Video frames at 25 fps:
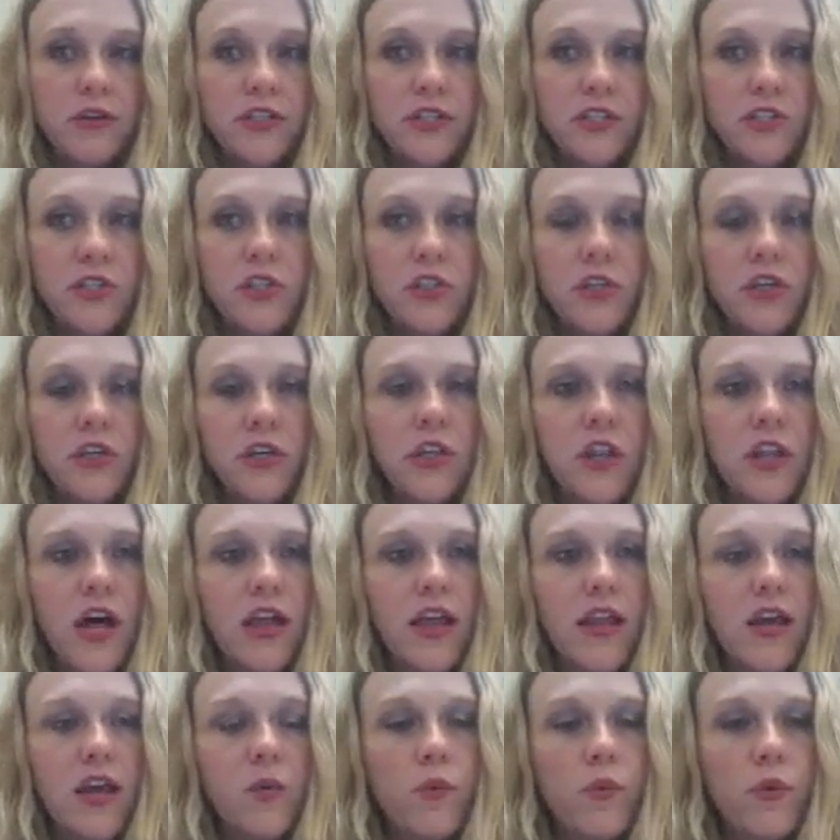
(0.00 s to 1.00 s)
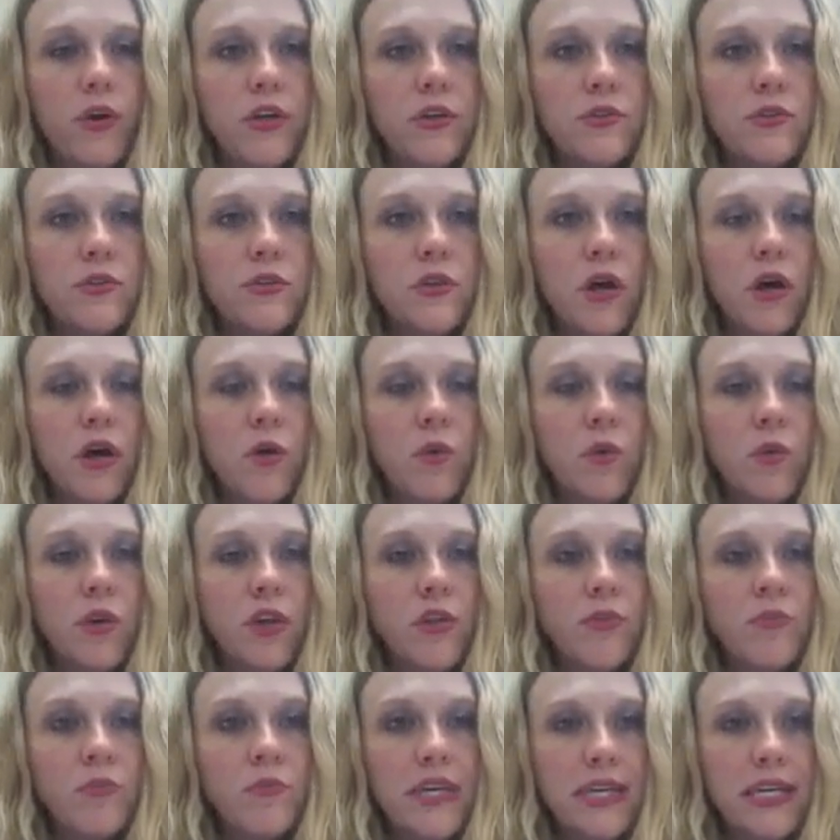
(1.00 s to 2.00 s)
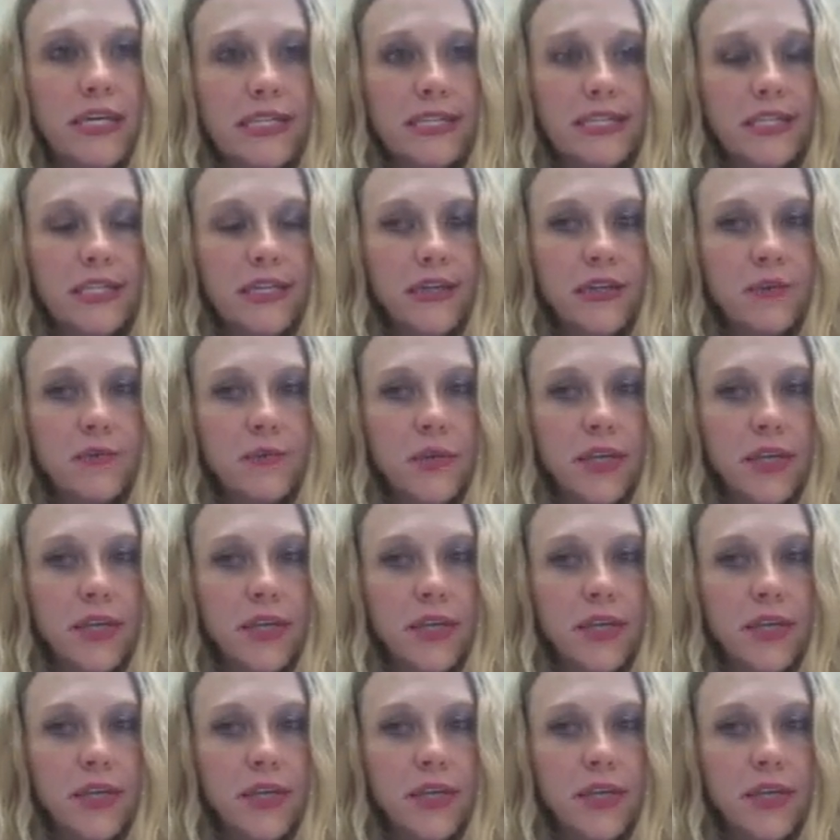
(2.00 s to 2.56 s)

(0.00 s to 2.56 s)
This should look a lot like what you saw with Pixie.